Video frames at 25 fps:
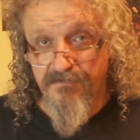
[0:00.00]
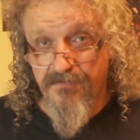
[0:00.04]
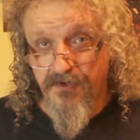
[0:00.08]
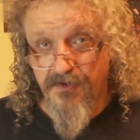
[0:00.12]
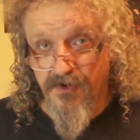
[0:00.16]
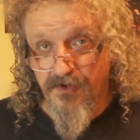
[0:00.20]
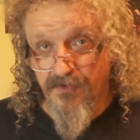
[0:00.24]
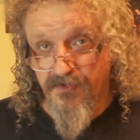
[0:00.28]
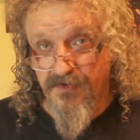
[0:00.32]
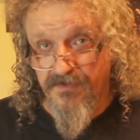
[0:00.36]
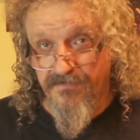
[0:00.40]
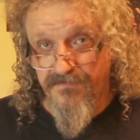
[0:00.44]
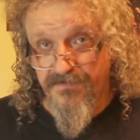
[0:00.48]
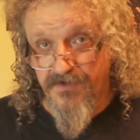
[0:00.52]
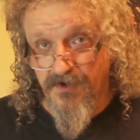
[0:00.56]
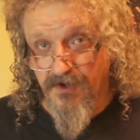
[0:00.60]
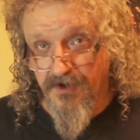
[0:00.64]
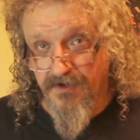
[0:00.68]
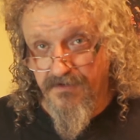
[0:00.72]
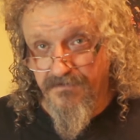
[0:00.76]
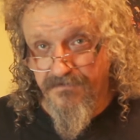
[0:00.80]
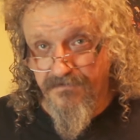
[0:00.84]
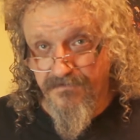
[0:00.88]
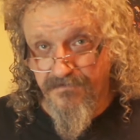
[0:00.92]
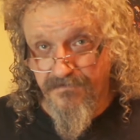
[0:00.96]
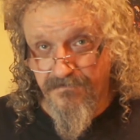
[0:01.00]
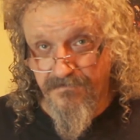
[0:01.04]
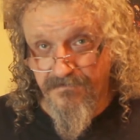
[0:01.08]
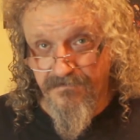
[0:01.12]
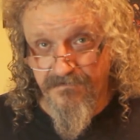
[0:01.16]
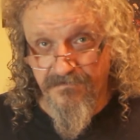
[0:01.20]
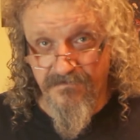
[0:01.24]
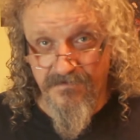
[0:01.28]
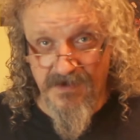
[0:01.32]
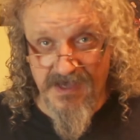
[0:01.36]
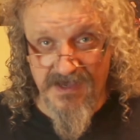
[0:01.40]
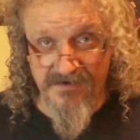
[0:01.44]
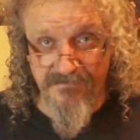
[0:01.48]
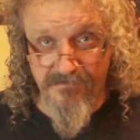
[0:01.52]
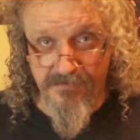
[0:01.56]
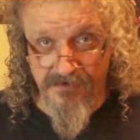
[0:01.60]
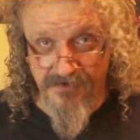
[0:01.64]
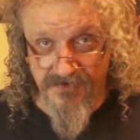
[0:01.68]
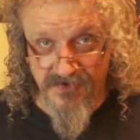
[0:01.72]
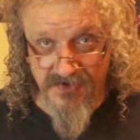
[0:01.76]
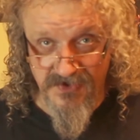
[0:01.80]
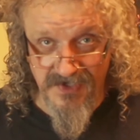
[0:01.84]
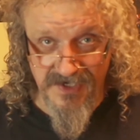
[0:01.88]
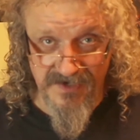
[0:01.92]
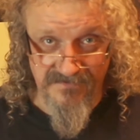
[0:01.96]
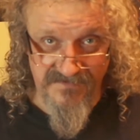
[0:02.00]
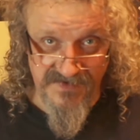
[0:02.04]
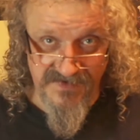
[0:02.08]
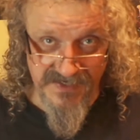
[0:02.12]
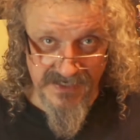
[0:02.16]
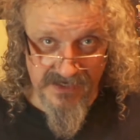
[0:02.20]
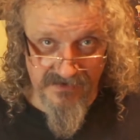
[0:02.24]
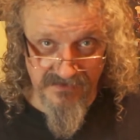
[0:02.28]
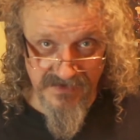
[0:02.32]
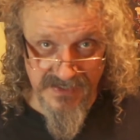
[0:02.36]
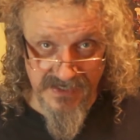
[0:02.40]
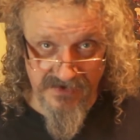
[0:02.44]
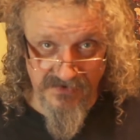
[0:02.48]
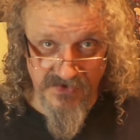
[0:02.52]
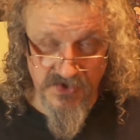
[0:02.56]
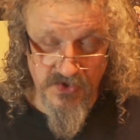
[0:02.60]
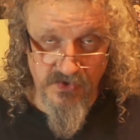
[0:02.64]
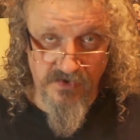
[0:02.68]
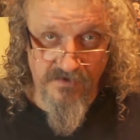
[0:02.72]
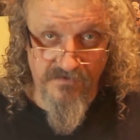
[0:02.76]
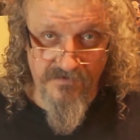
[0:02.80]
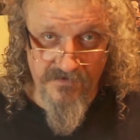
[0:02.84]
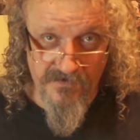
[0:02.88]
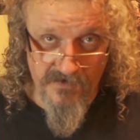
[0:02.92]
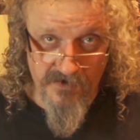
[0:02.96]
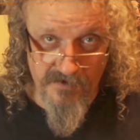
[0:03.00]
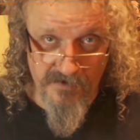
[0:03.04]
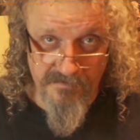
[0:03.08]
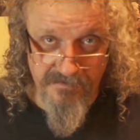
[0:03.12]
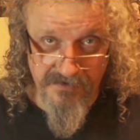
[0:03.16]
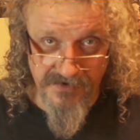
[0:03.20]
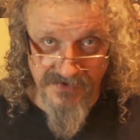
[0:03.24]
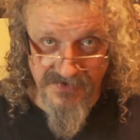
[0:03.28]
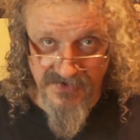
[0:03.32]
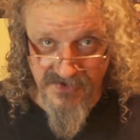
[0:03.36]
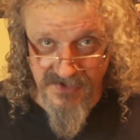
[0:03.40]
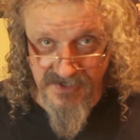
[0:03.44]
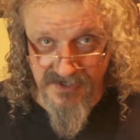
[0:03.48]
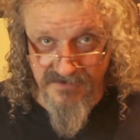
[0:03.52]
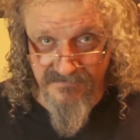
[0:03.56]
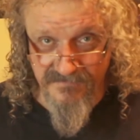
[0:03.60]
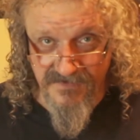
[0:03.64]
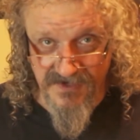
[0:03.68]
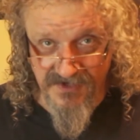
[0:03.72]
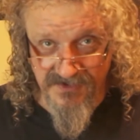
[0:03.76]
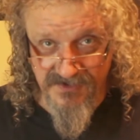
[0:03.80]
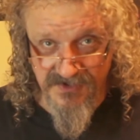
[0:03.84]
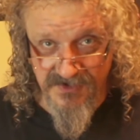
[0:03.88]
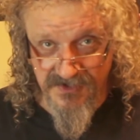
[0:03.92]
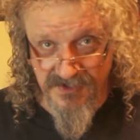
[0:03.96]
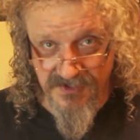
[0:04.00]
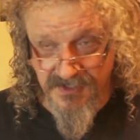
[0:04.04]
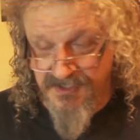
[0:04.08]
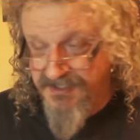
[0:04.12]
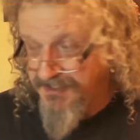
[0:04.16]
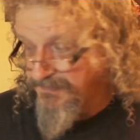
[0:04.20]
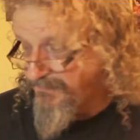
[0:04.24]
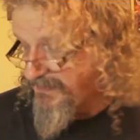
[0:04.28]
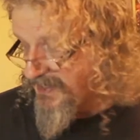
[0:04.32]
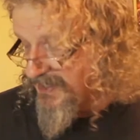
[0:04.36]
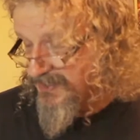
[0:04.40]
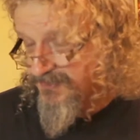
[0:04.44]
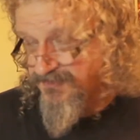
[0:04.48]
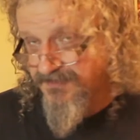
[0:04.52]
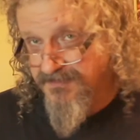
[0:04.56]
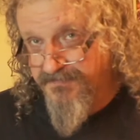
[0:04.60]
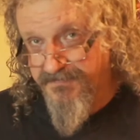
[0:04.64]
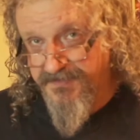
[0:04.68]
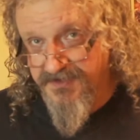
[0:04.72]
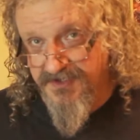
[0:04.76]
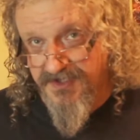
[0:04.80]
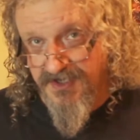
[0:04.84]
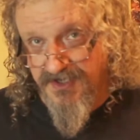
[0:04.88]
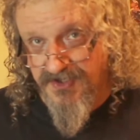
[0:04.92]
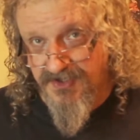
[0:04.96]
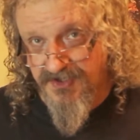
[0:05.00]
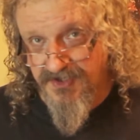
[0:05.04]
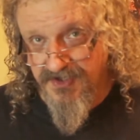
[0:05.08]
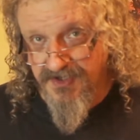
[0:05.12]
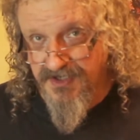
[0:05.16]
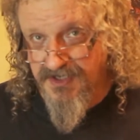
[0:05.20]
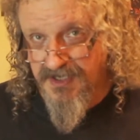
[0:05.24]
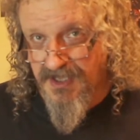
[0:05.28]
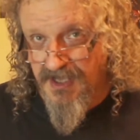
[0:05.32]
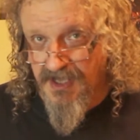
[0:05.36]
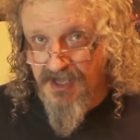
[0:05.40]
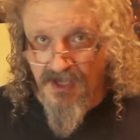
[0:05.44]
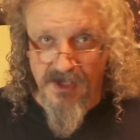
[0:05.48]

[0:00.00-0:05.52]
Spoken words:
But with your 5+ save now down to a 4+ save, thanks to the Master of Possession,